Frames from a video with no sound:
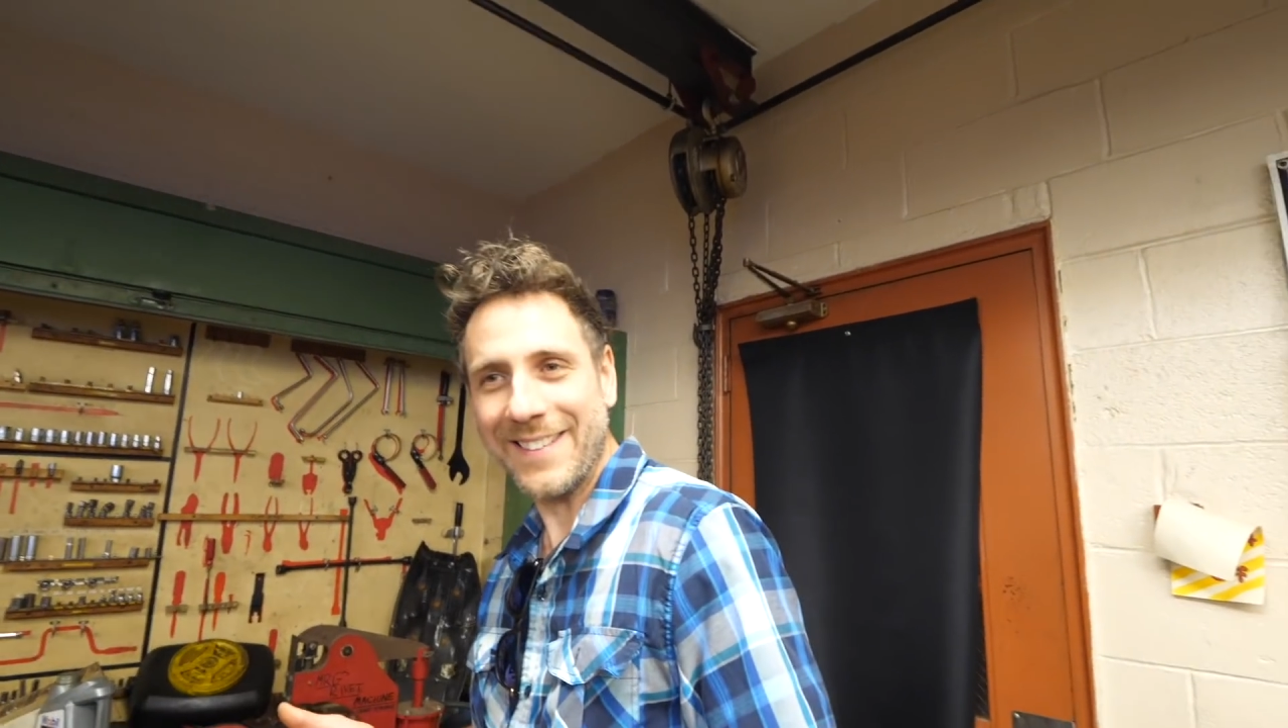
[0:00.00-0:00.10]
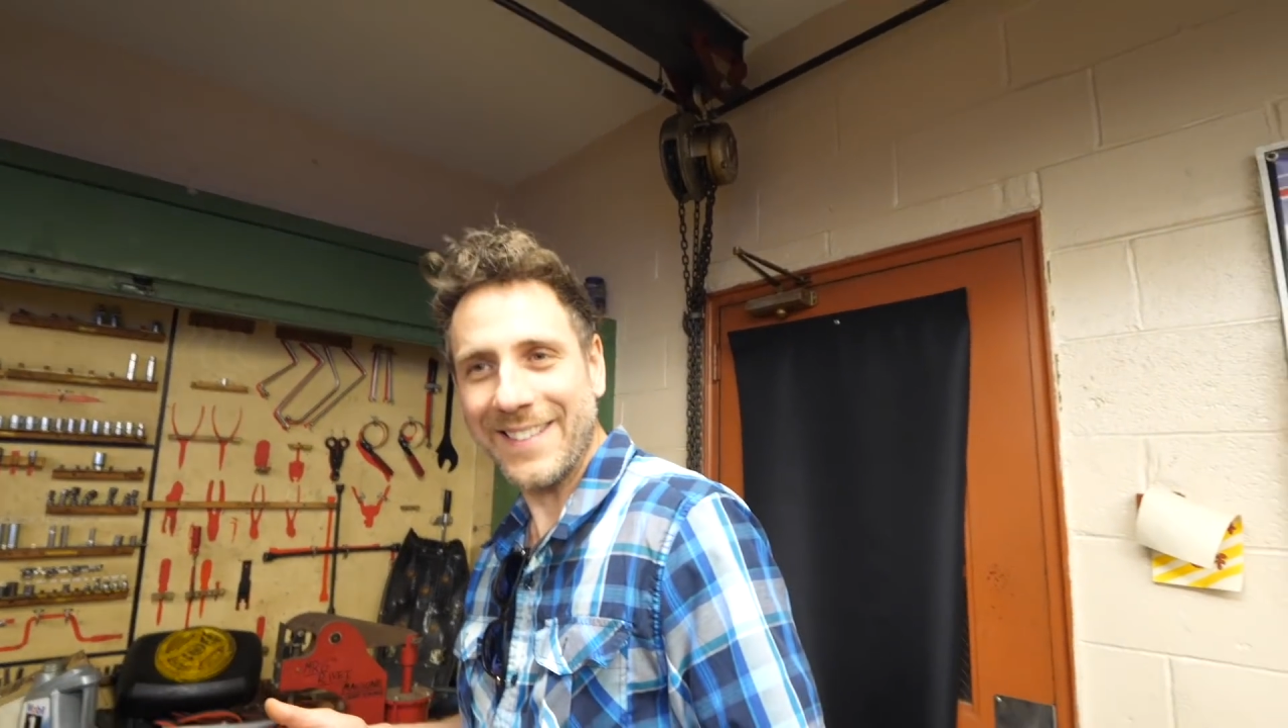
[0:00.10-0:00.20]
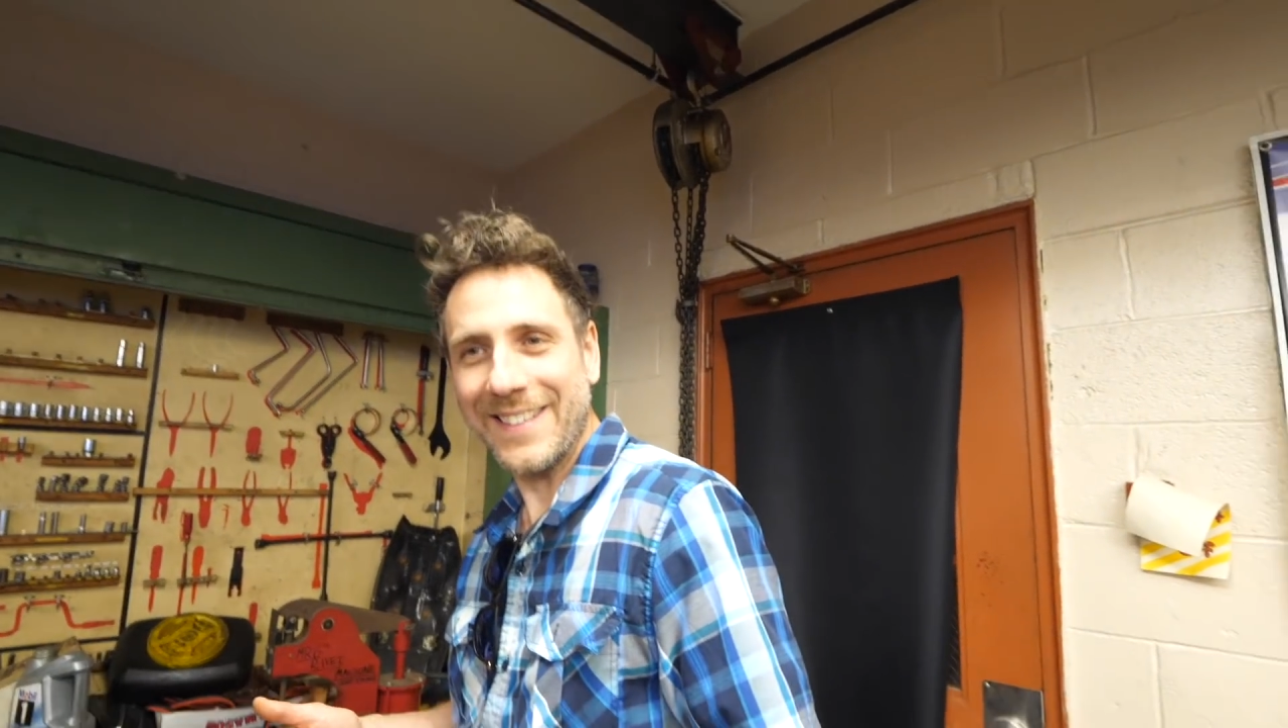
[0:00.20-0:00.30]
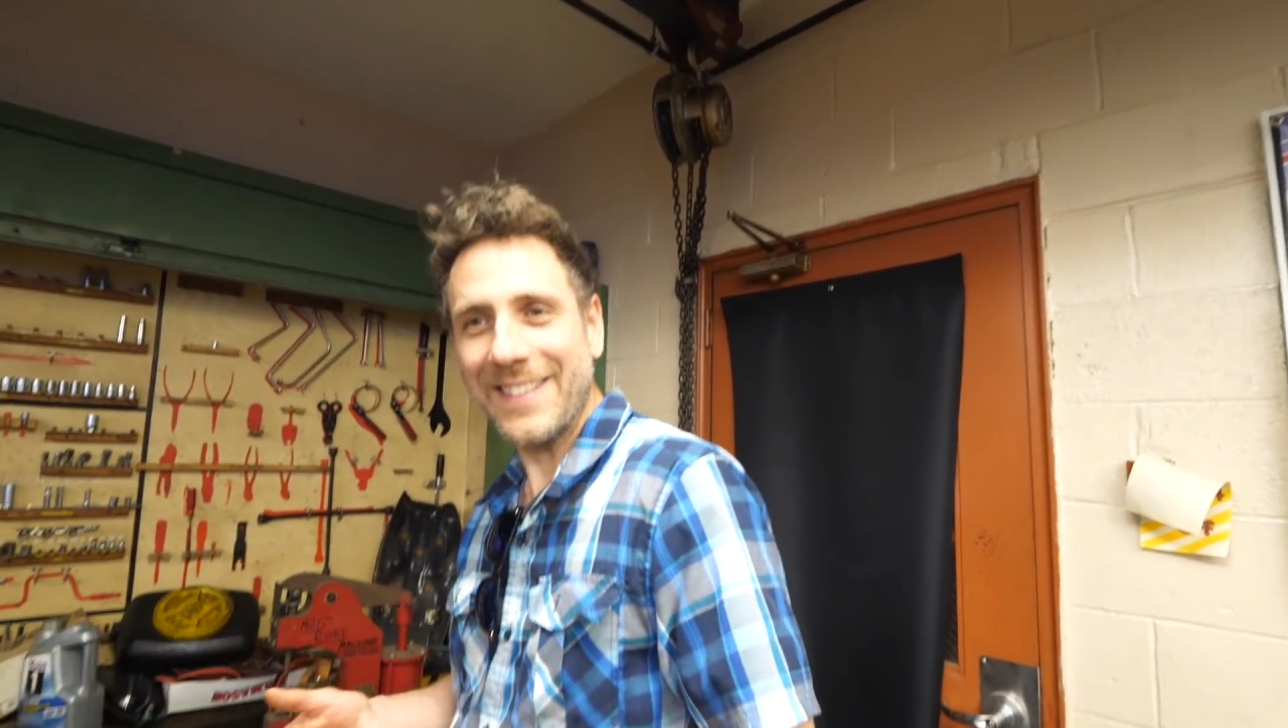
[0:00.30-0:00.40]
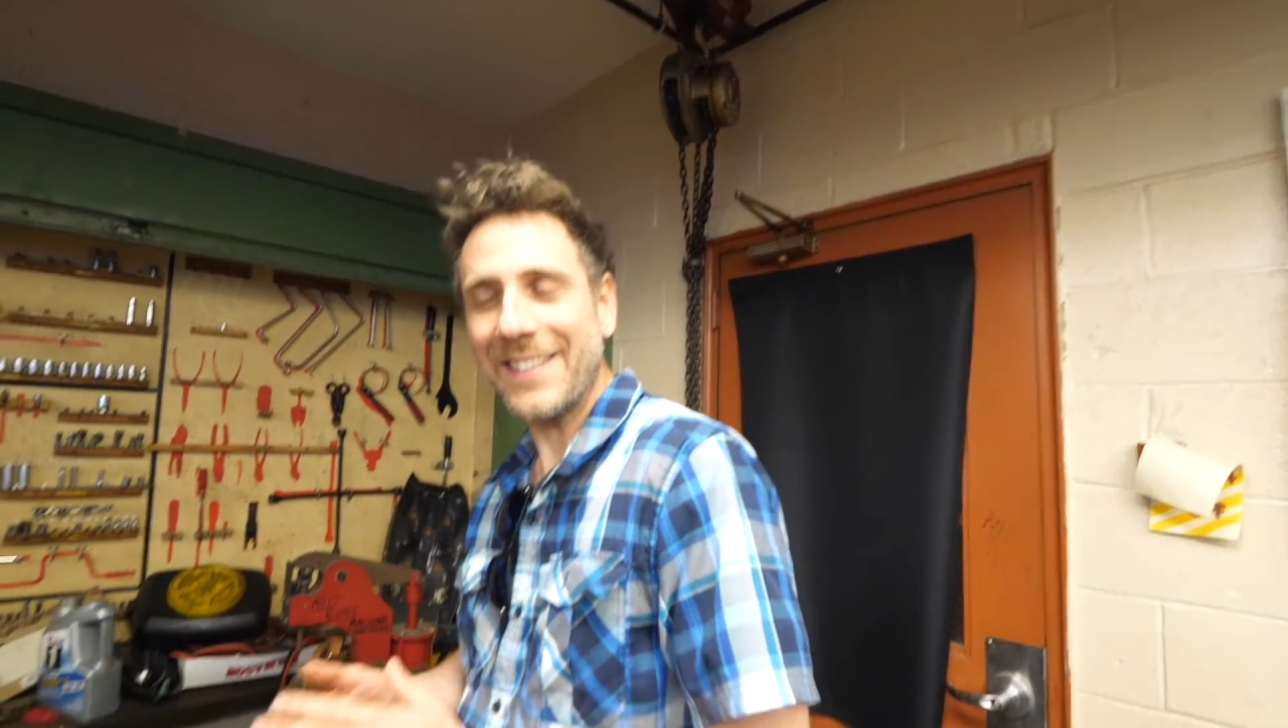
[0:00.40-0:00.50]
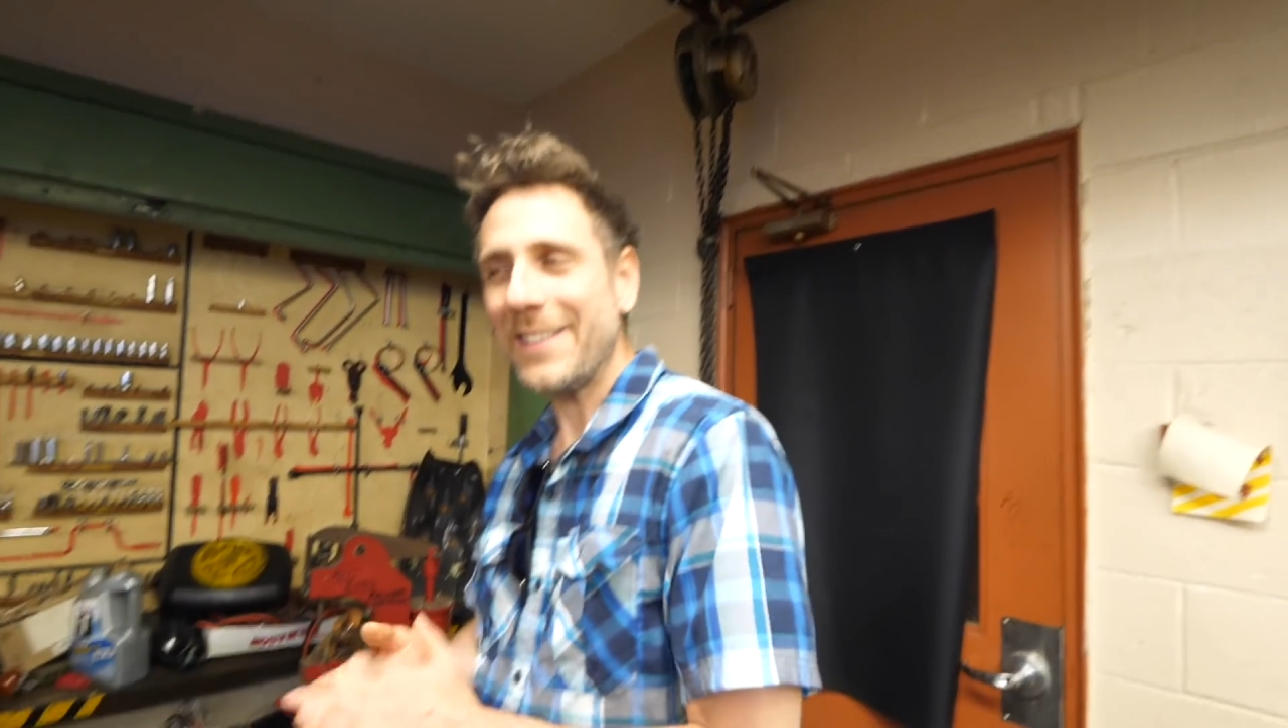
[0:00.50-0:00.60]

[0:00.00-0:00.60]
No, it's very